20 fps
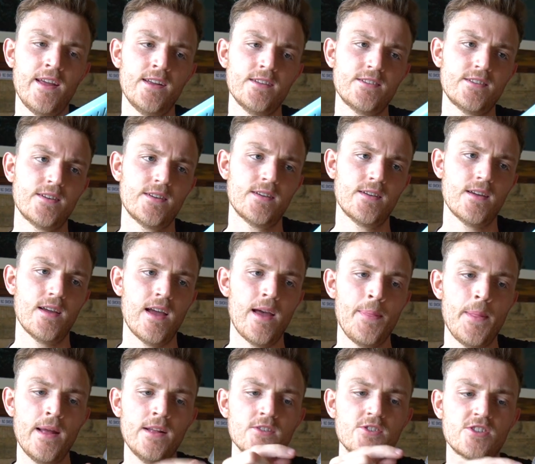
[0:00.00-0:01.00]
it,
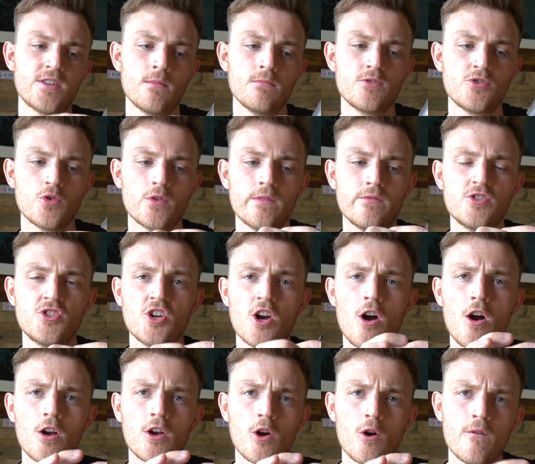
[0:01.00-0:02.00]
and then some sort of
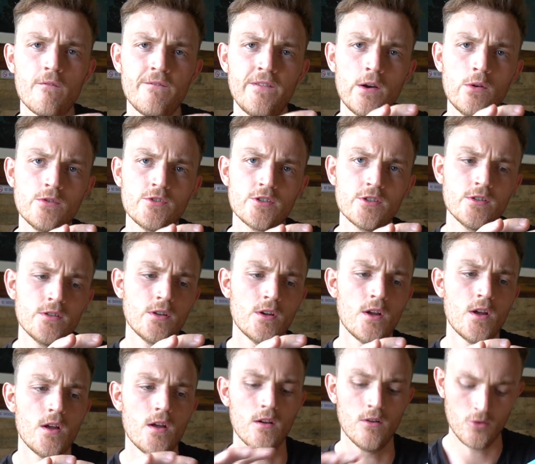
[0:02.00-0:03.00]
charcoal filter.
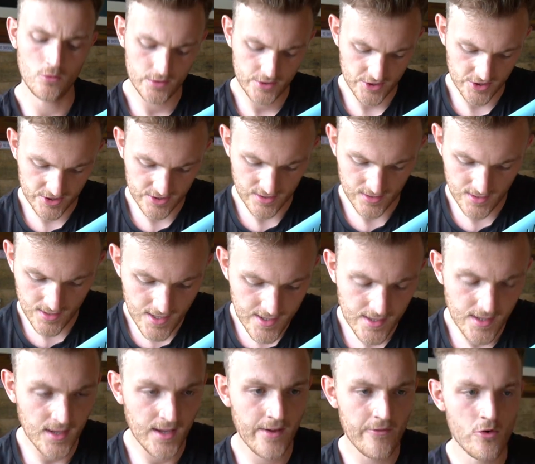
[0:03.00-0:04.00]
Oh, it's just
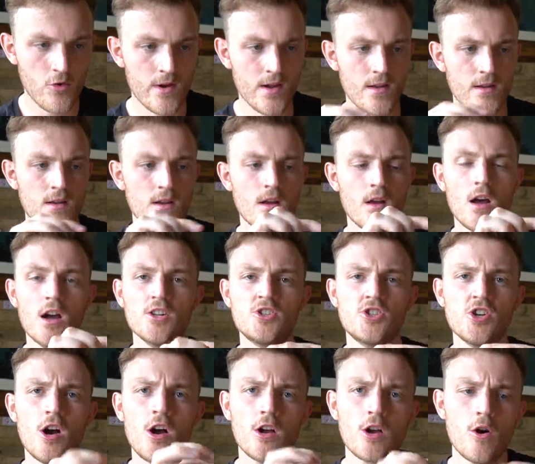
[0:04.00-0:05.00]
leaking everywhere. A
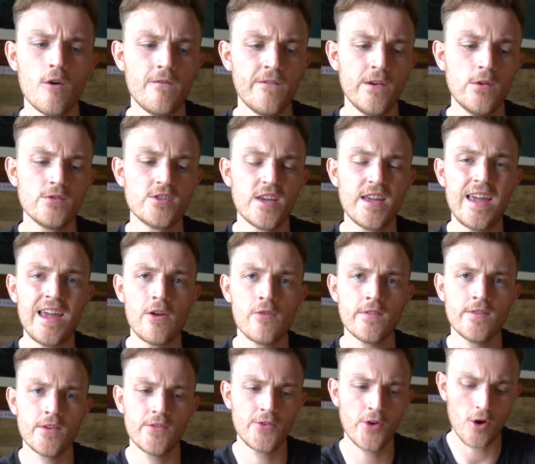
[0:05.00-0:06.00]
charcoal filter here
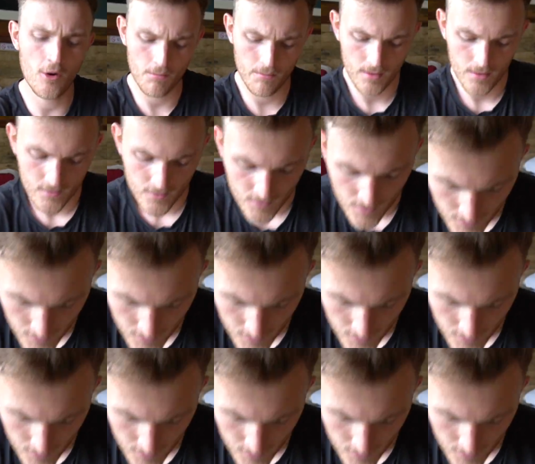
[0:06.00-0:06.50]
in the top.